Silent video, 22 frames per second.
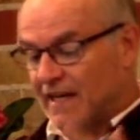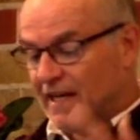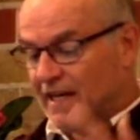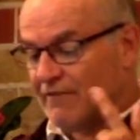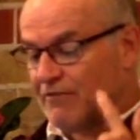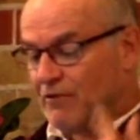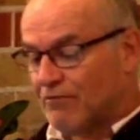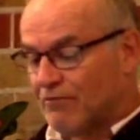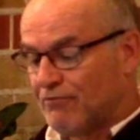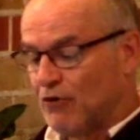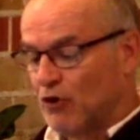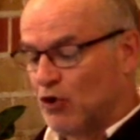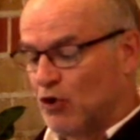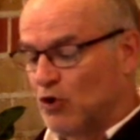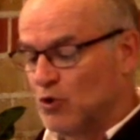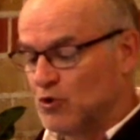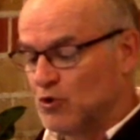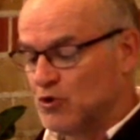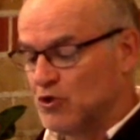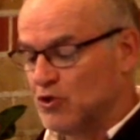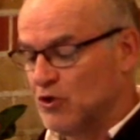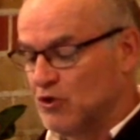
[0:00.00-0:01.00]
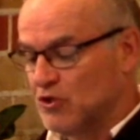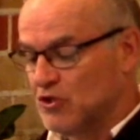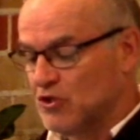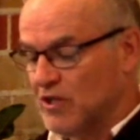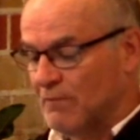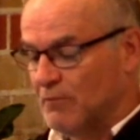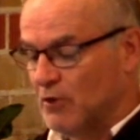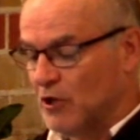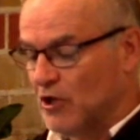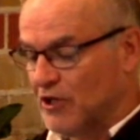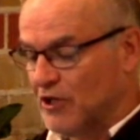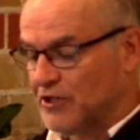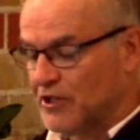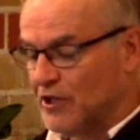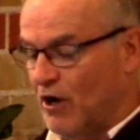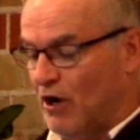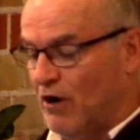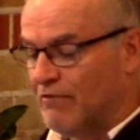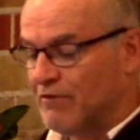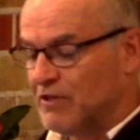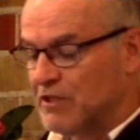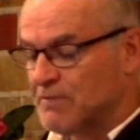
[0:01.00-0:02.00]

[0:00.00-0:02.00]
If your foot causes you to stumble, cut it off.